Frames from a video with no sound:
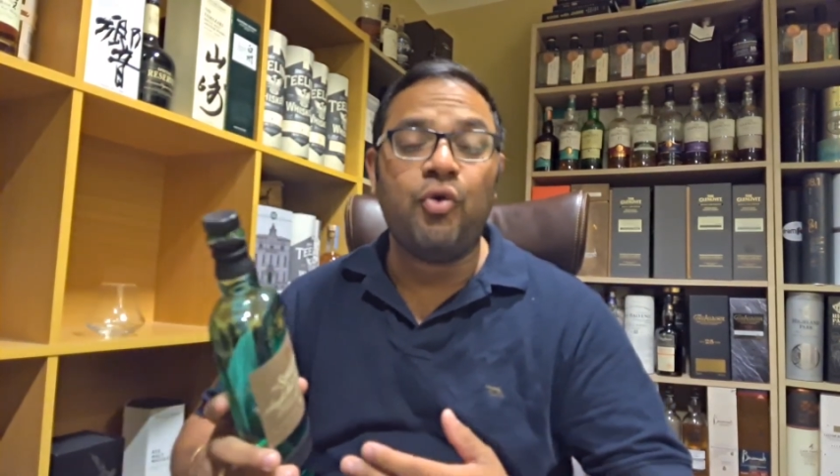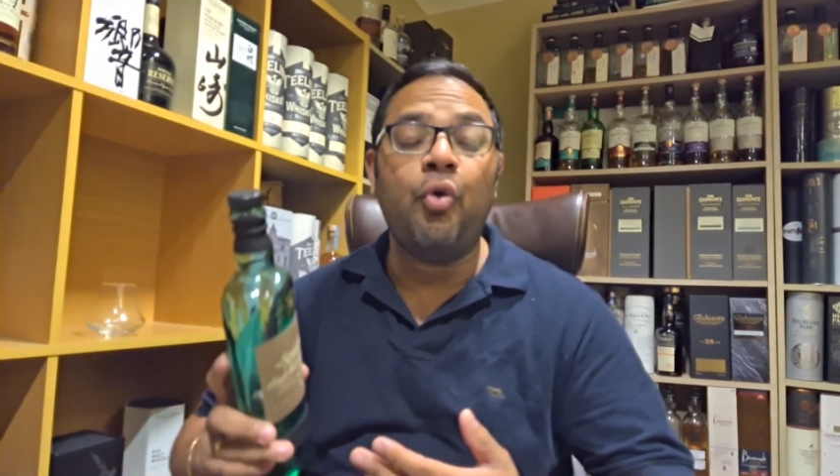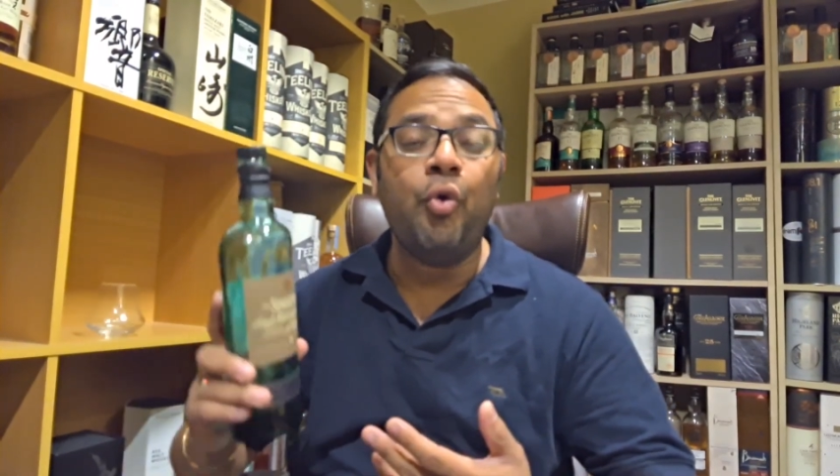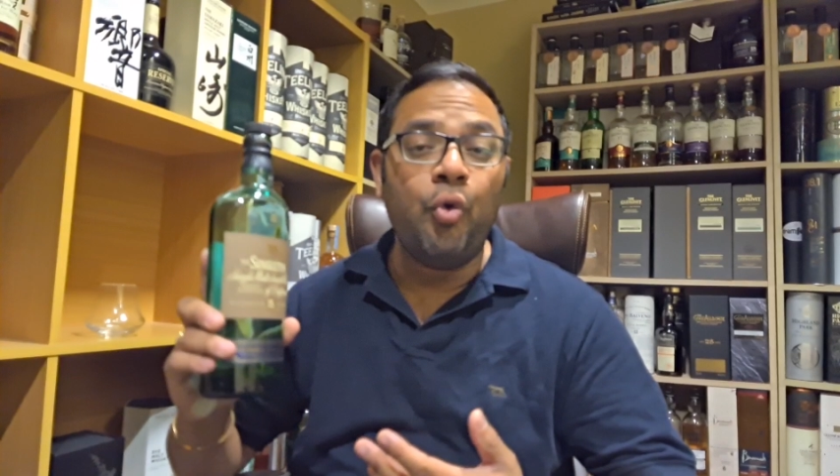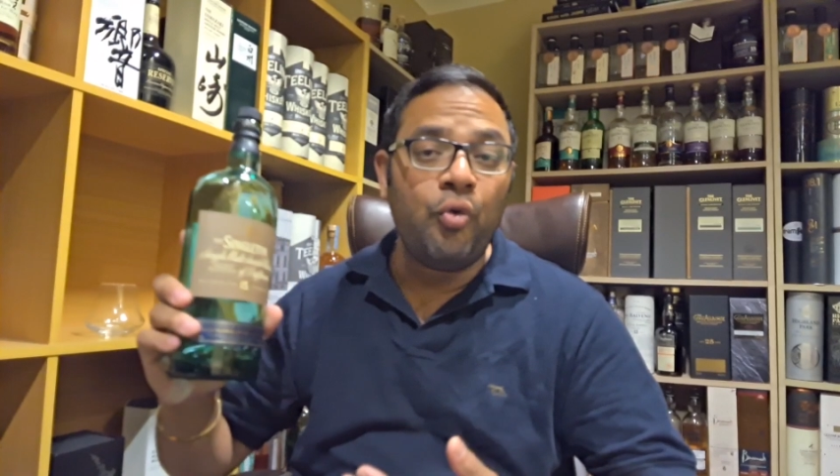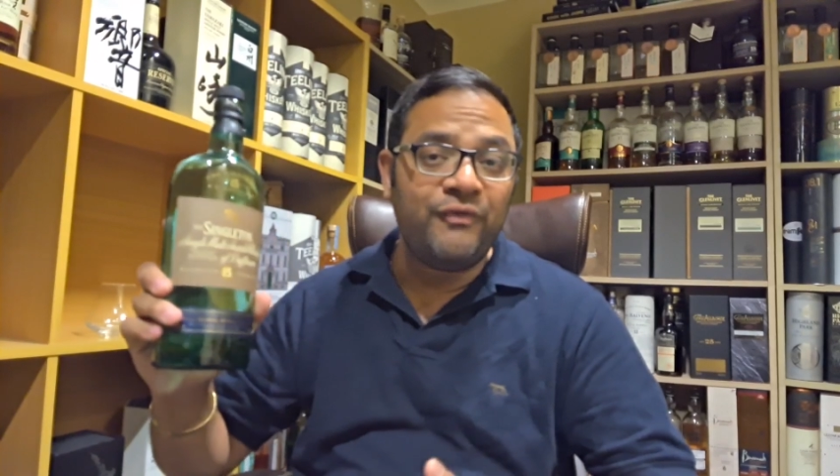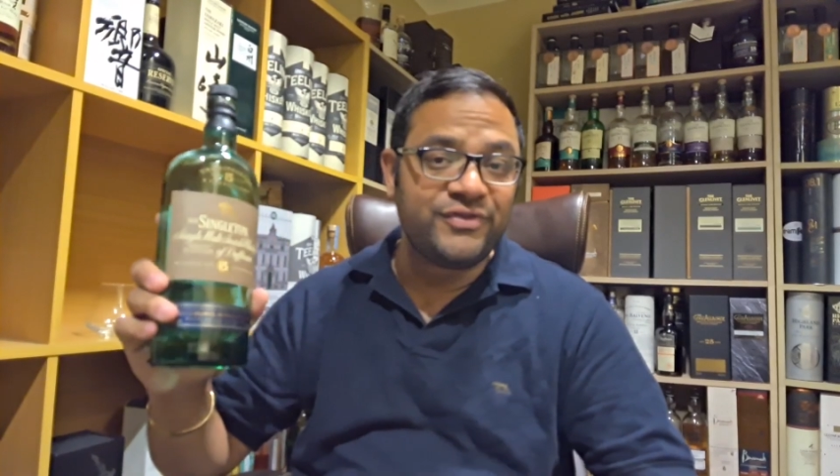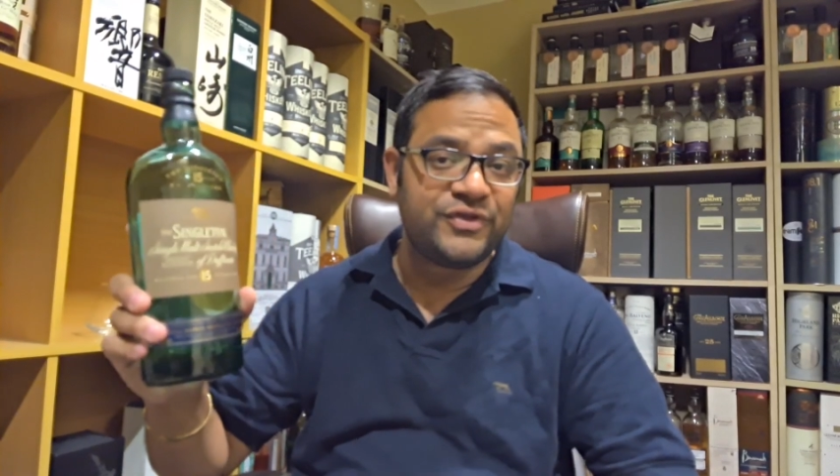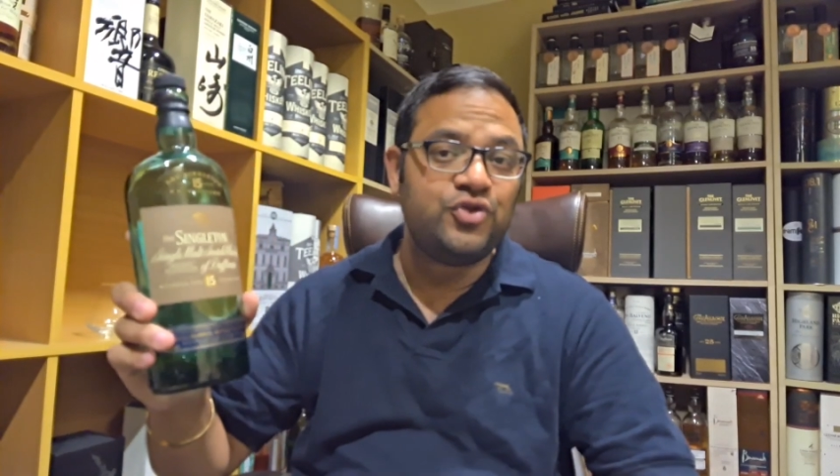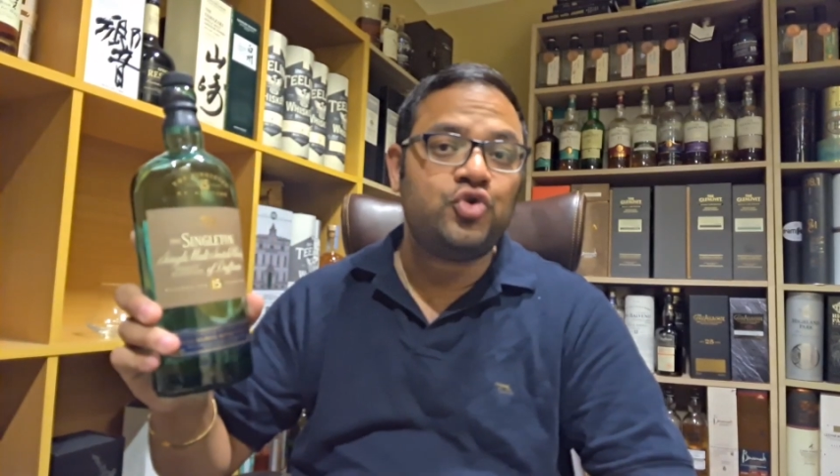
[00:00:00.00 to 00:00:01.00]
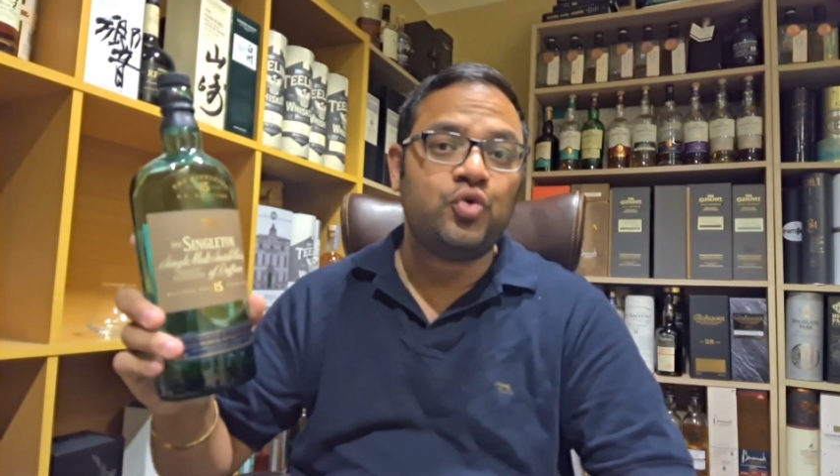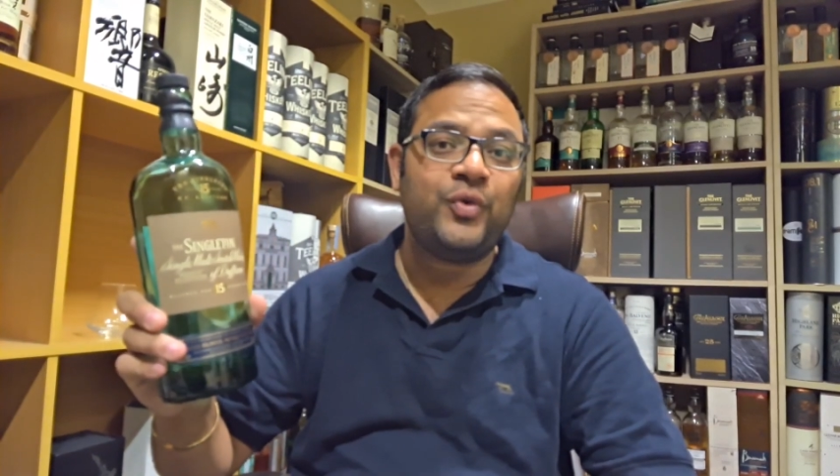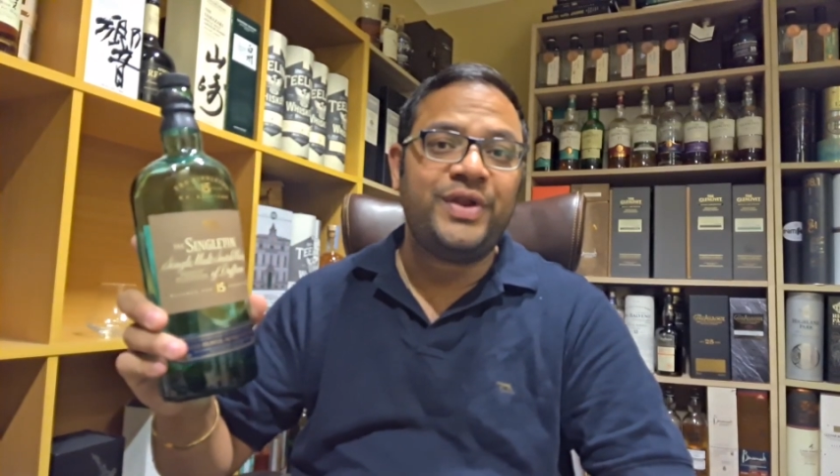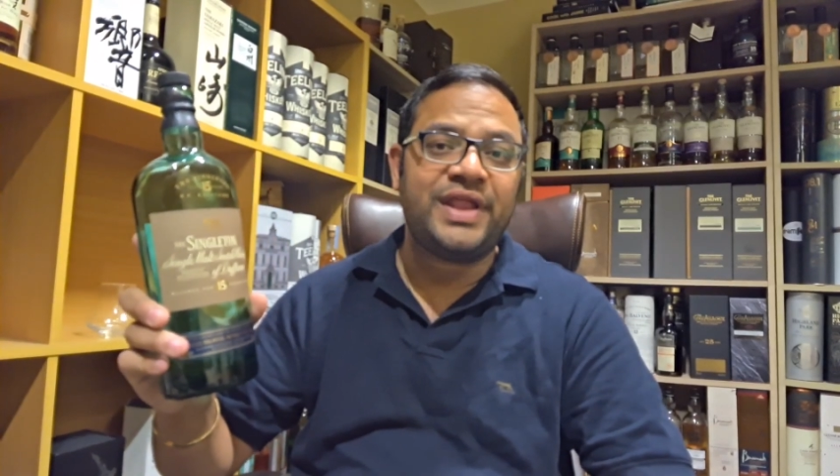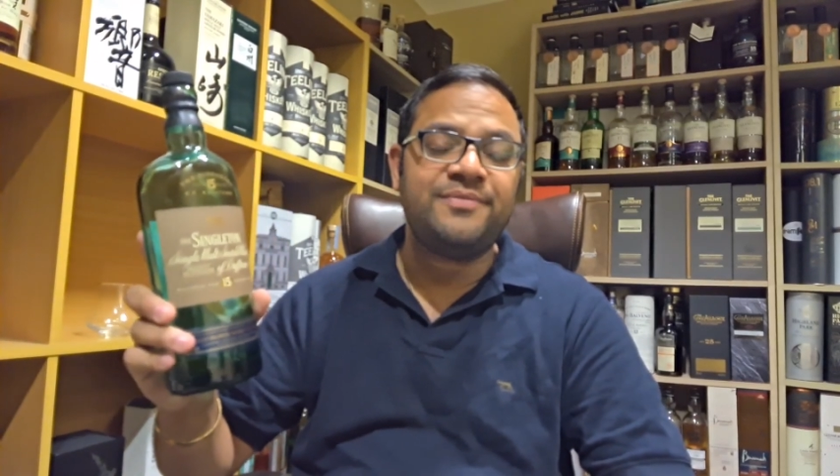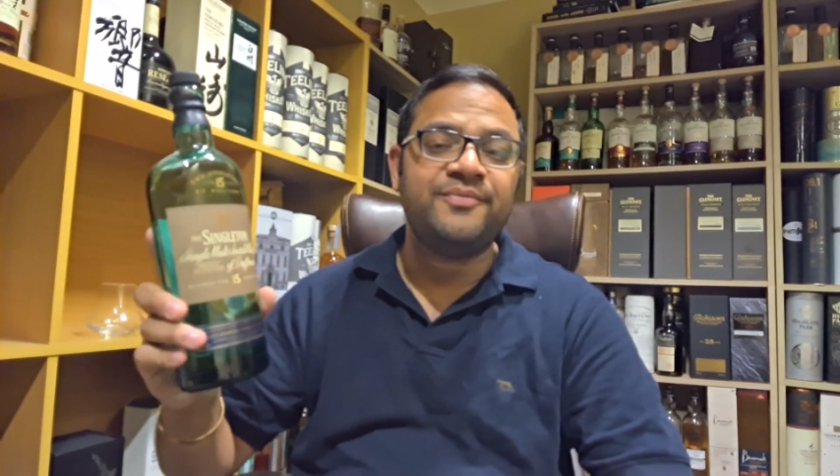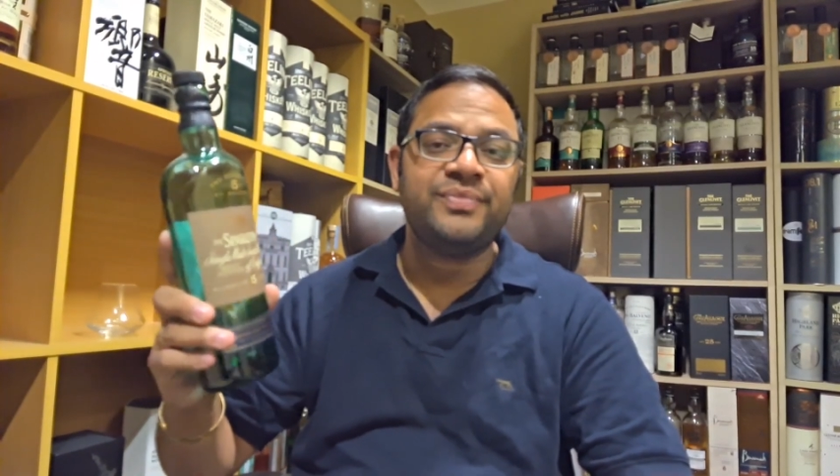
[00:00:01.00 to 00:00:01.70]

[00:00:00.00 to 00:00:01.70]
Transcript: always enjoyed it.